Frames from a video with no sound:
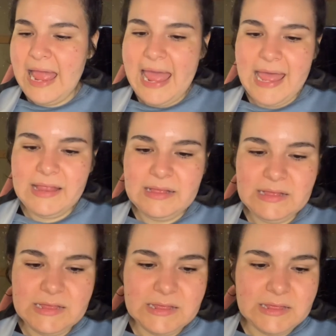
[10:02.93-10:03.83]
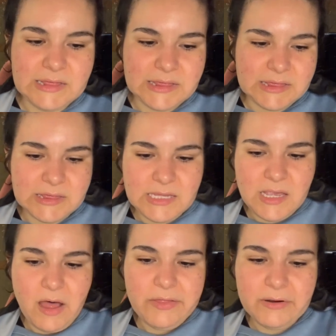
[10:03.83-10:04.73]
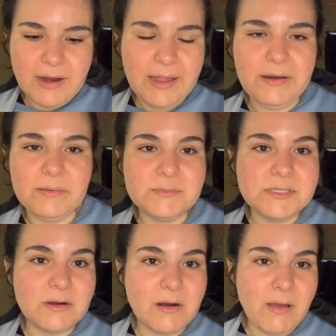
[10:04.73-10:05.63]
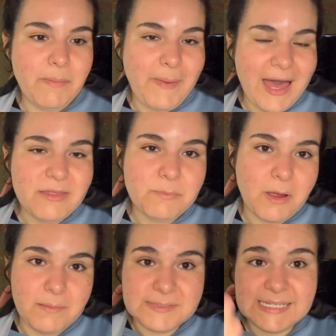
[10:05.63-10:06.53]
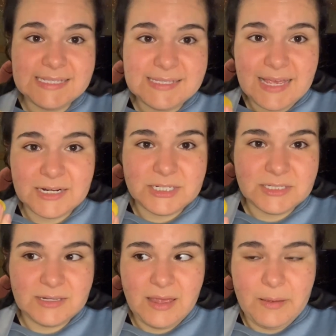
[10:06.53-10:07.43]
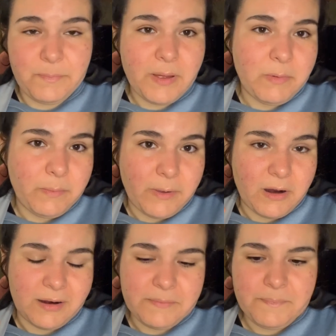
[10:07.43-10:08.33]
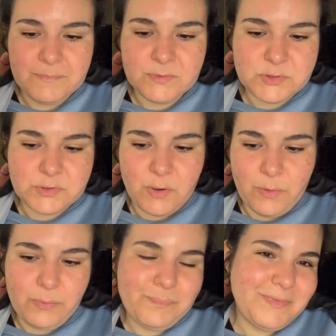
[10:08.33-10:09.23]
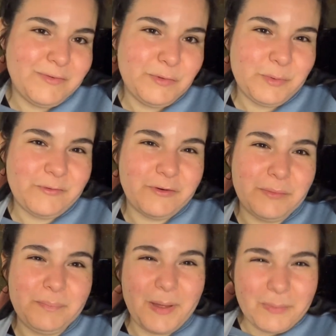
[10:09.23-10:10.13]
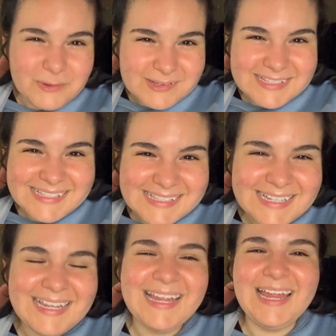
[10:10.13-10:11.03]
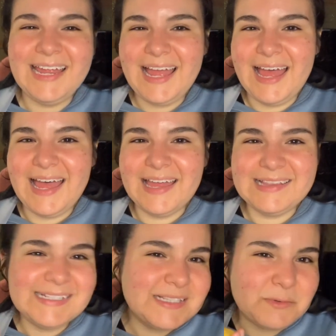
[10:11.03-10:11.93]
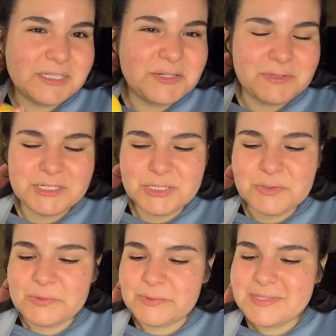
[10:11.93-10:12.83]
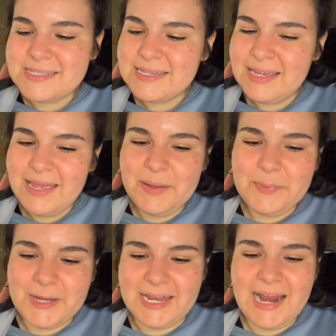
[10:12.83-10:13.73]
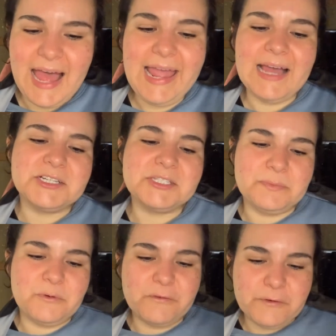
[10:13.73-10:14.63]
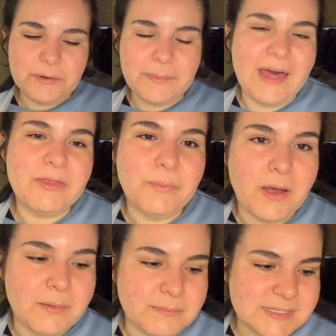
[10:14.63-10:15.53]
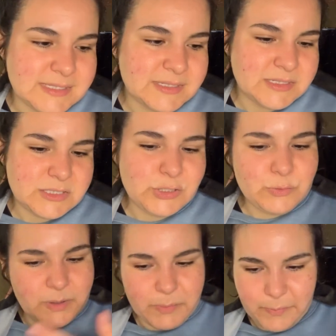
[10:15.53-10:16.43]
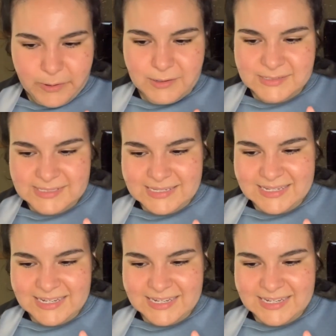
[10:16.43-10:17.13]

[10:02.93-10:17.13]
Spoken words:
And the other items are all bath bombs. This is actually a bubble bar. So if you prefer bubbles, this is what you would choose. But I actually prefer bath bombs to bubble bars.